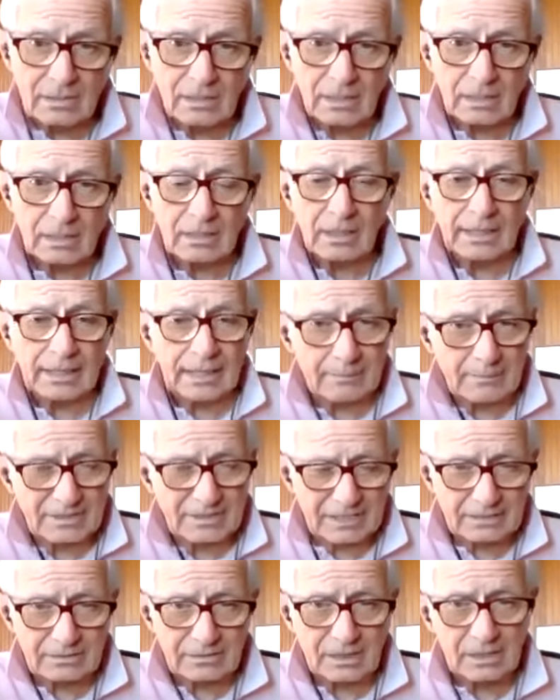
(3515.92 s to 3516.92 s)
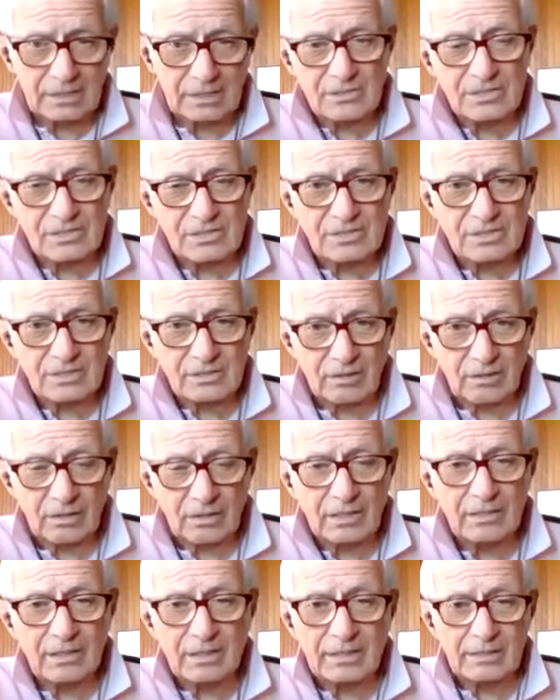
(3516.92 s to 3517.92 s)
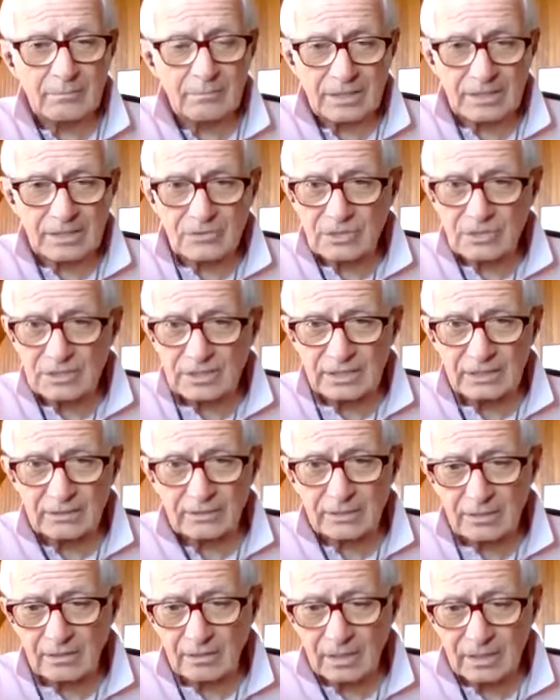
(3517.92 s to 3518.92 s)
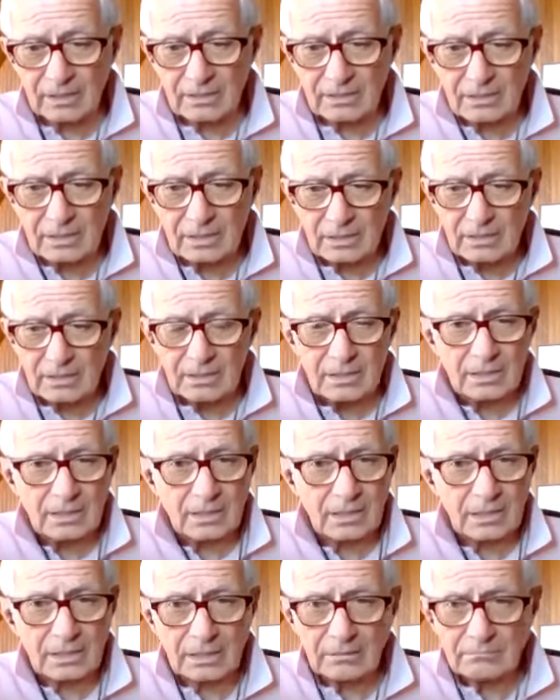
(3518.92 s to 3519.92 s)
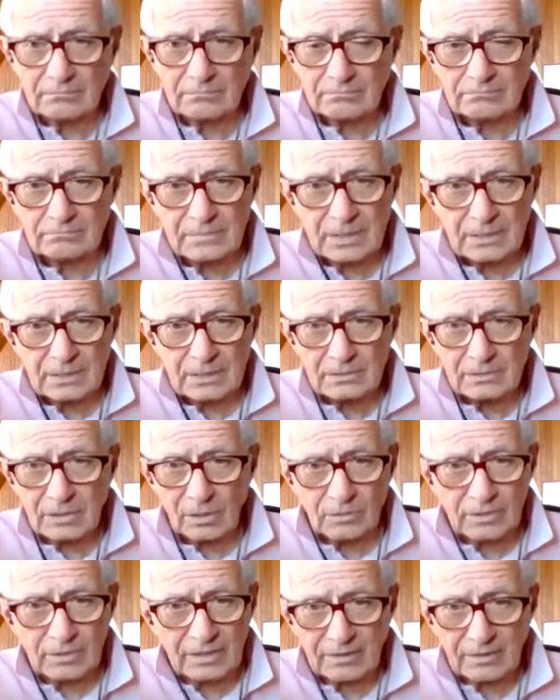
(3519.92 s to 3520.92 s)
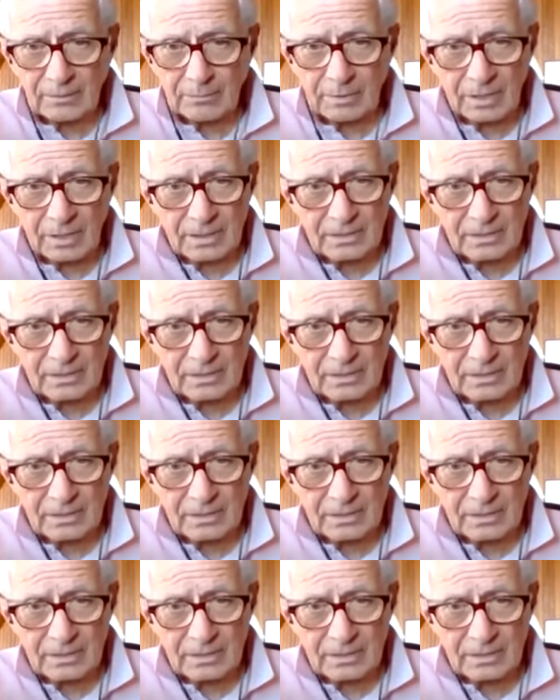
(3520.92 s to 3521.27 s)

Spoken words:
I am a technologist at heart. I am an engineer at heart. Don't give up.